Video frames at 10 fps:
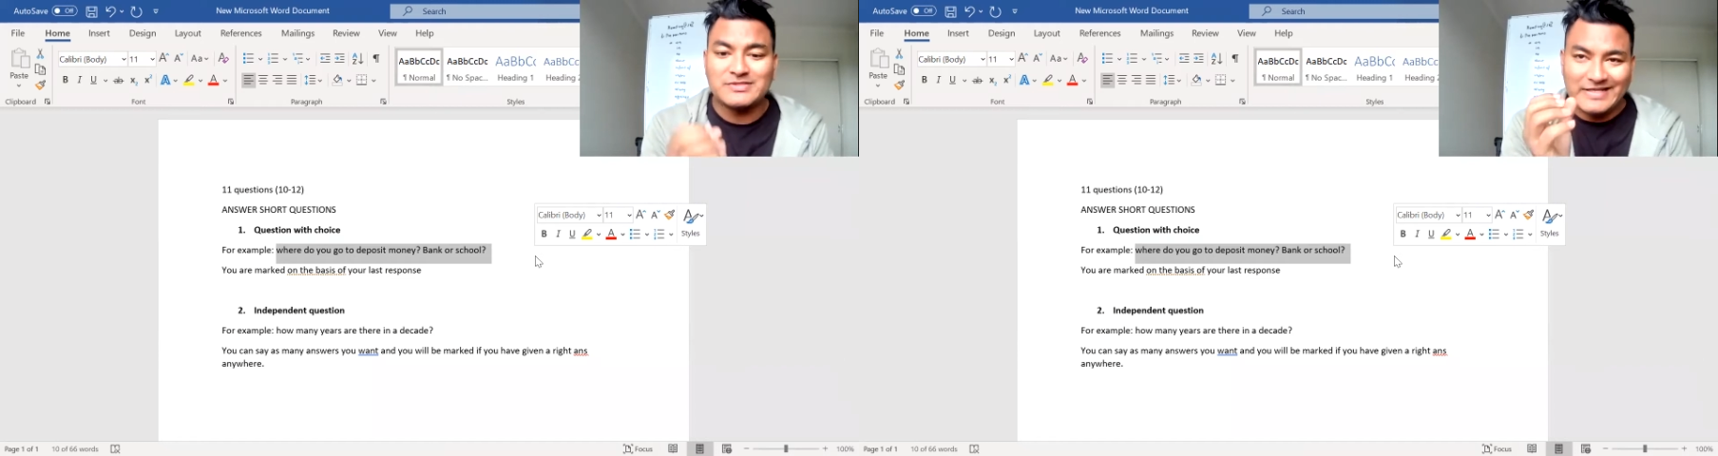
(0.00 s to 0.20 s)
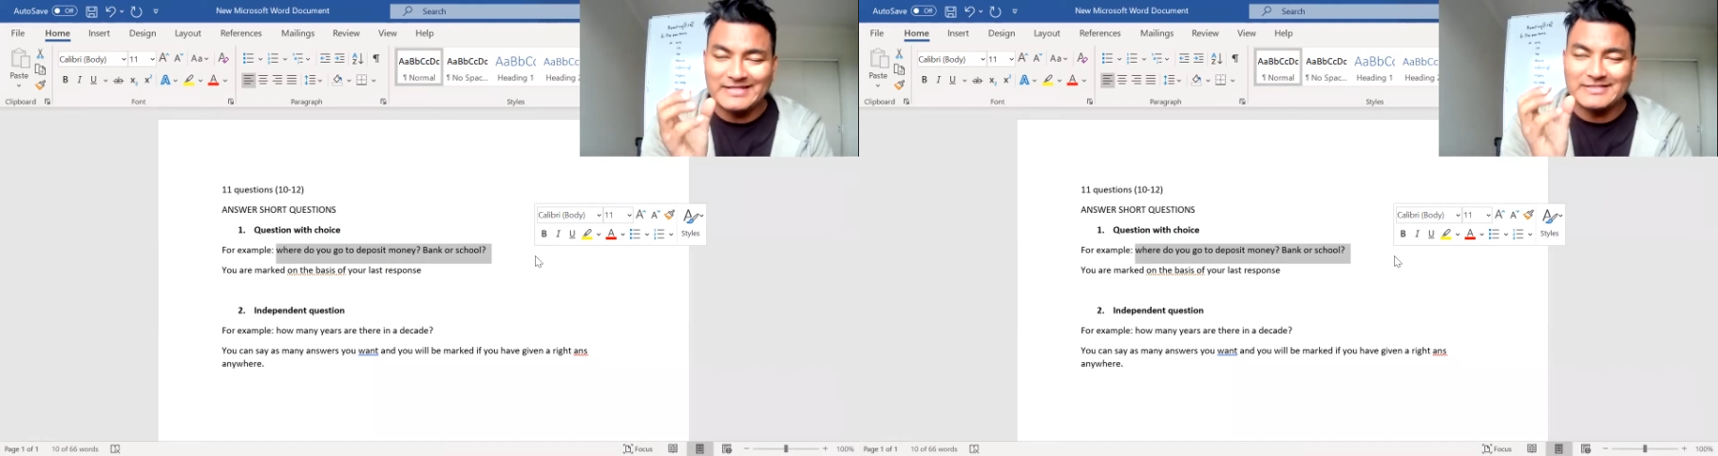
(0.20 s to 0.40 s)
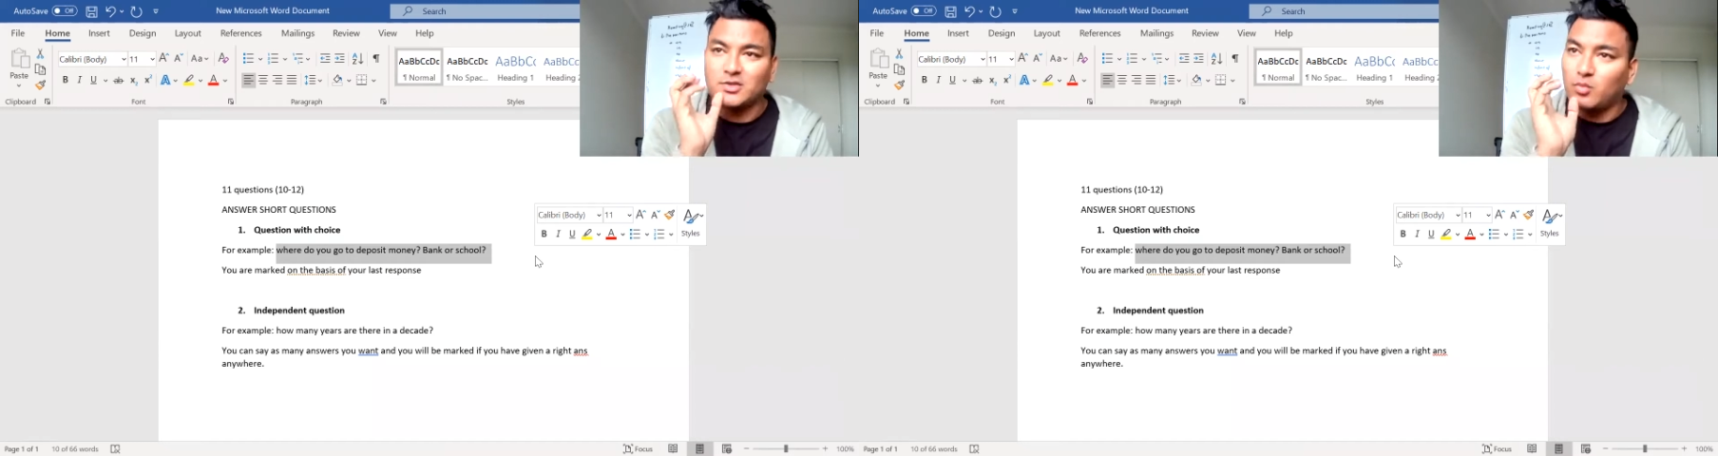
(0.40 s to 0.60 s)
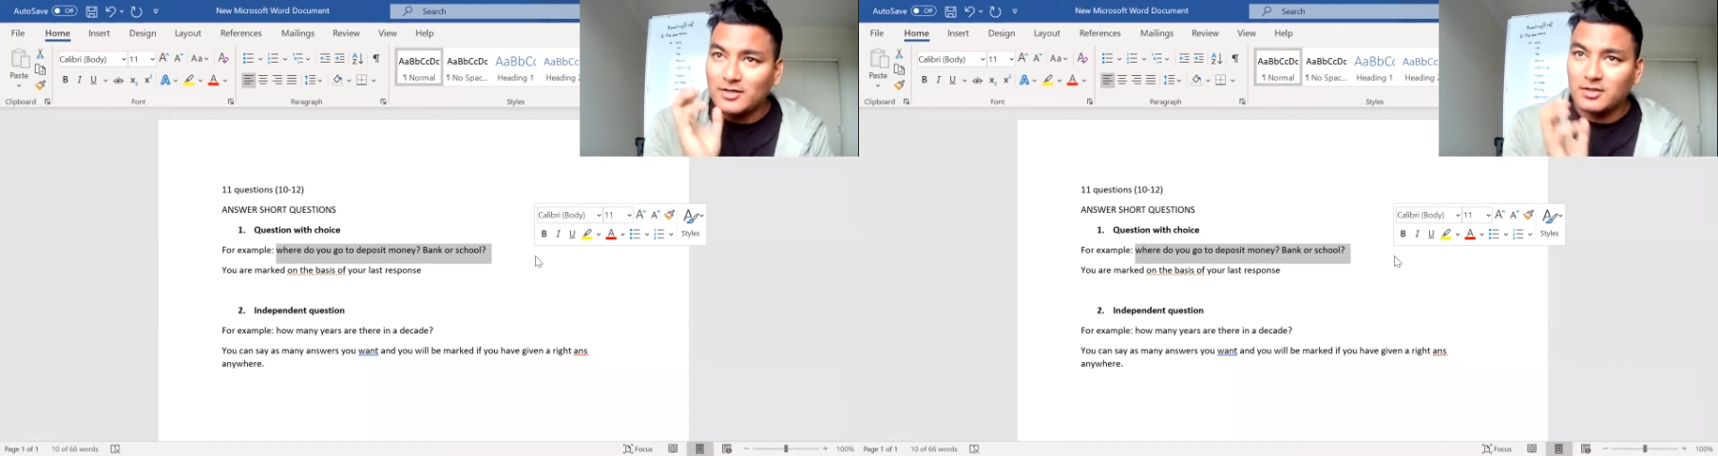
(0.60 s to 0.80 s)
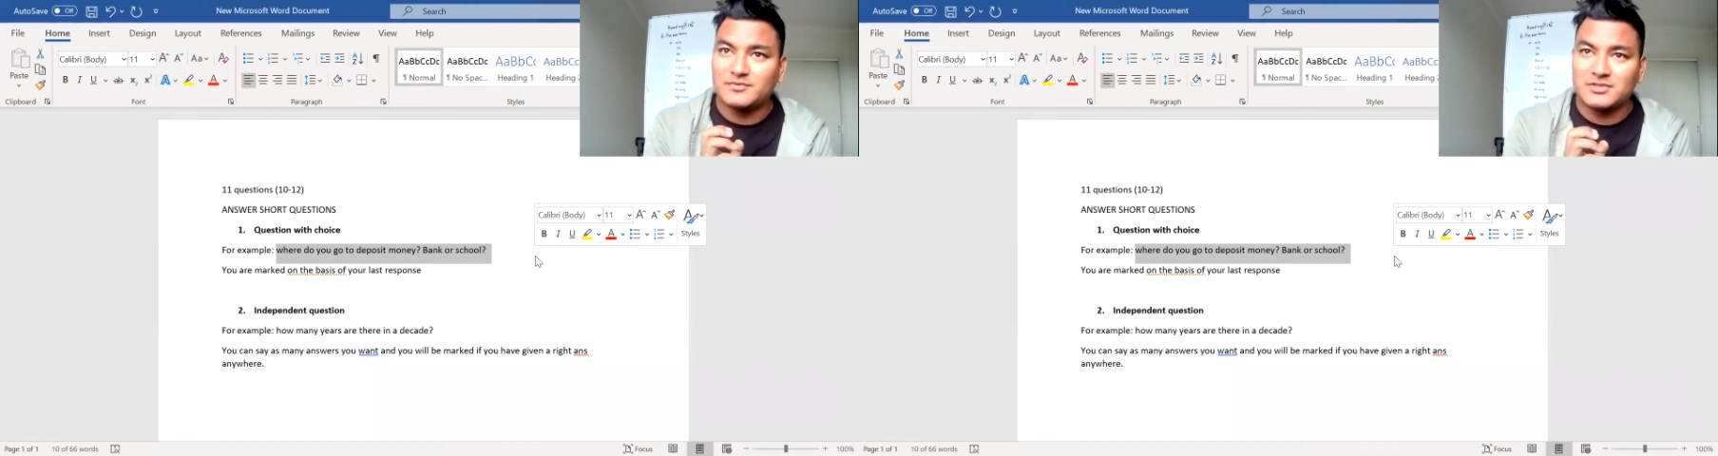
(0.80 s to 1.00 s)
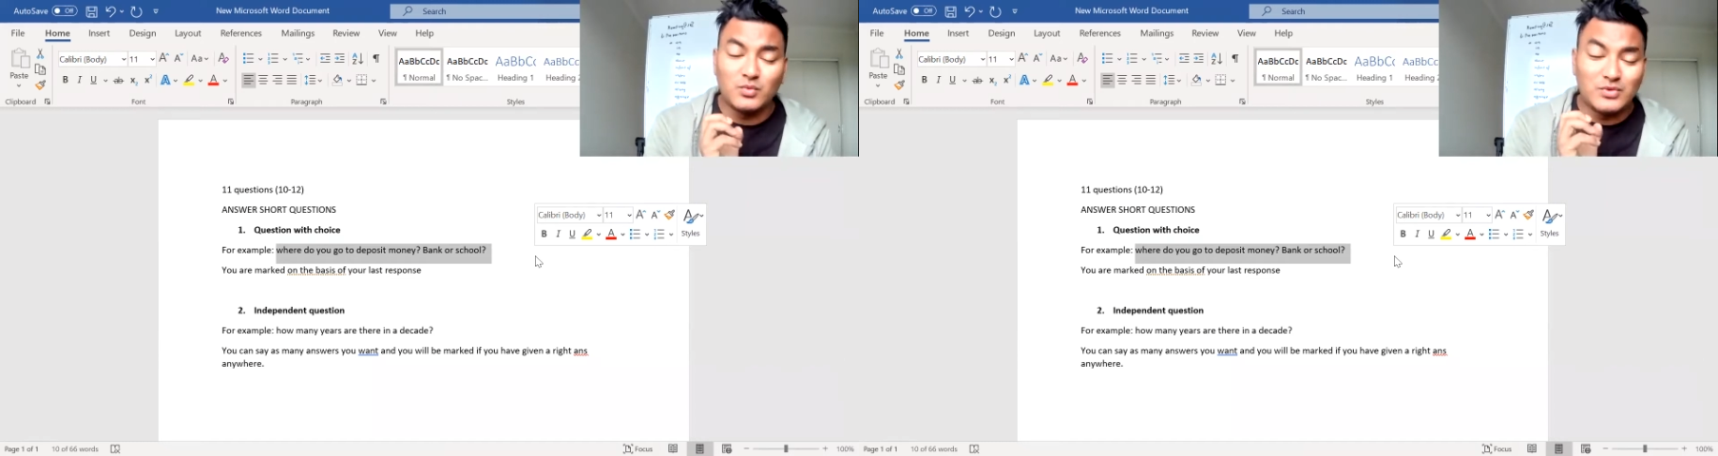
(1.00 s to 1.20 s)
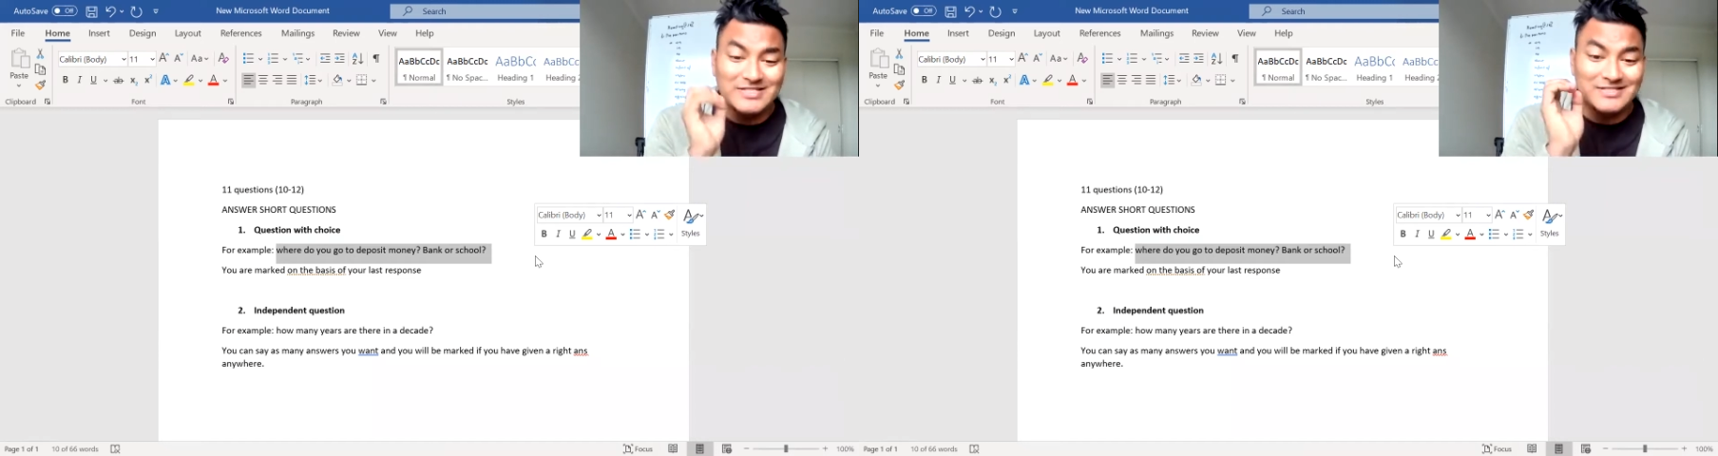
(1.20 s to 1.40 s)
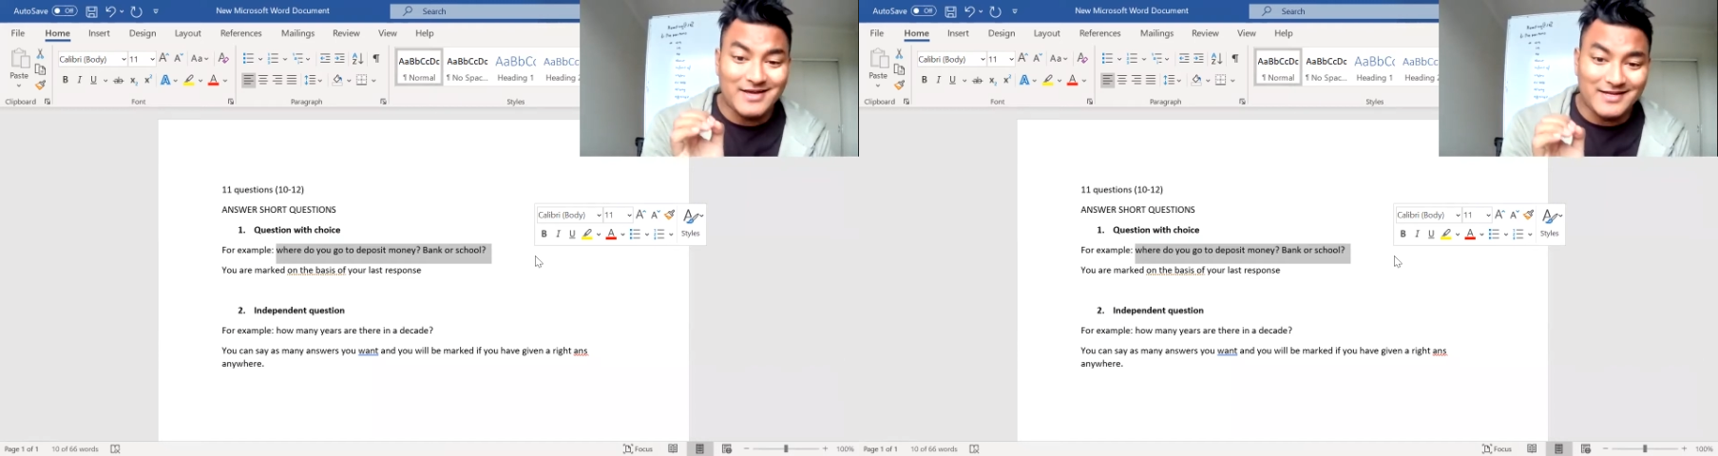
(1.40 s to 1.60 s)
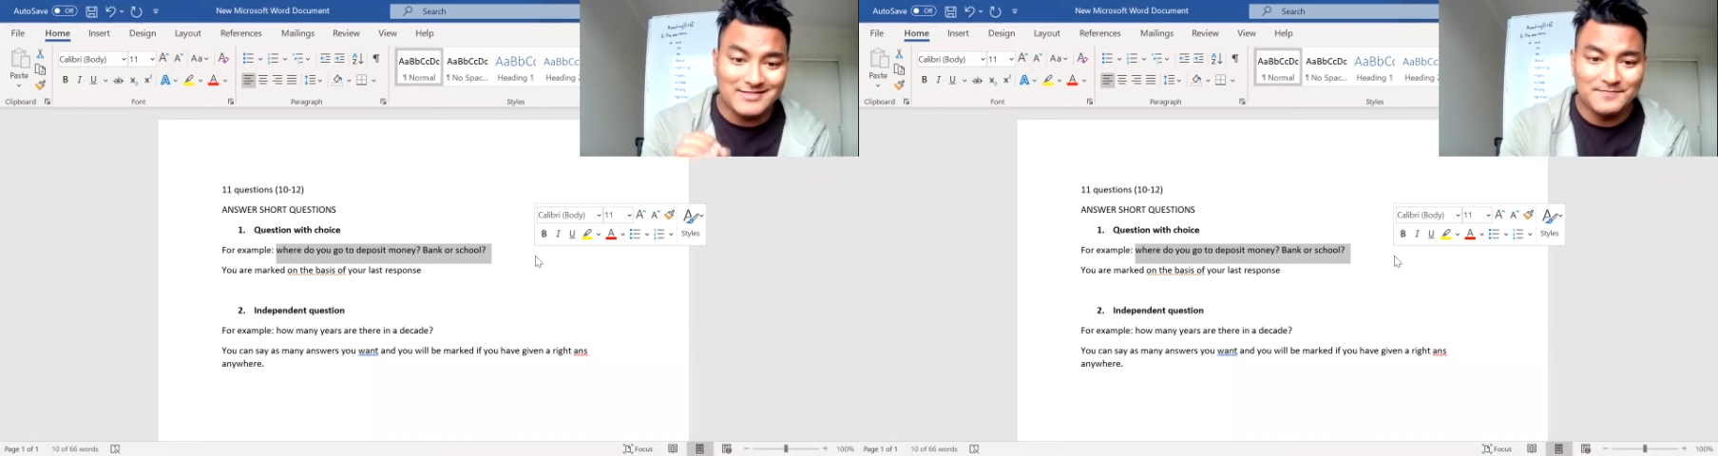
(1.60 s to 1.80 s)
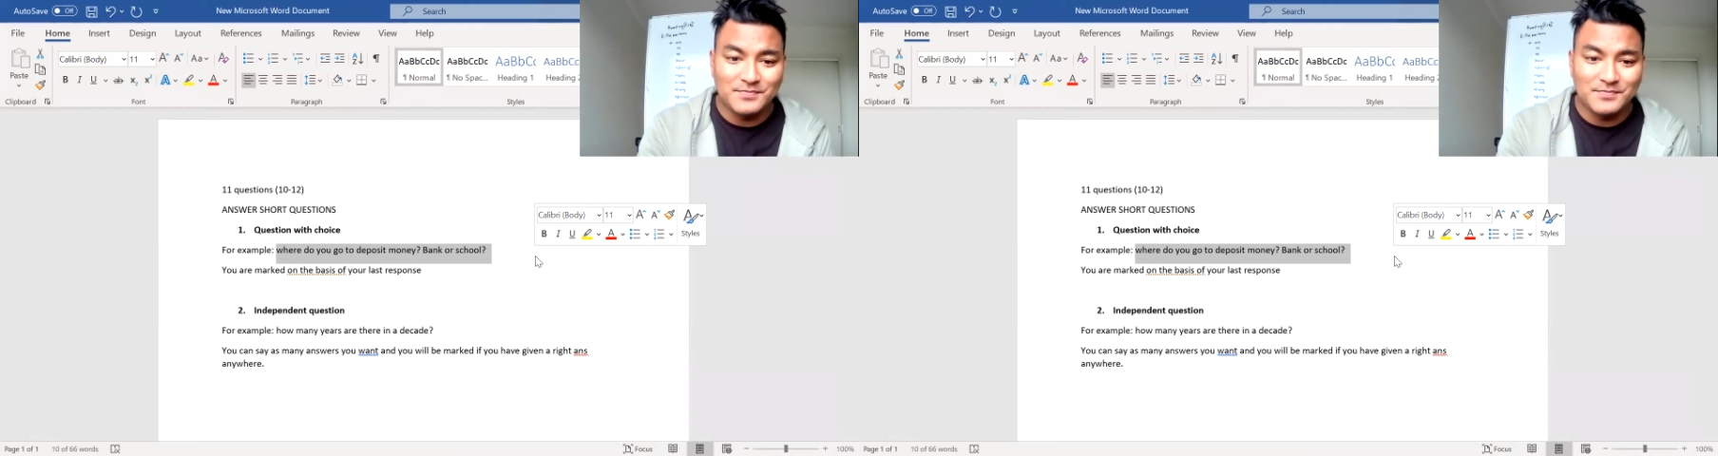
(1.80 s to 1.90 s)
select one option which is right.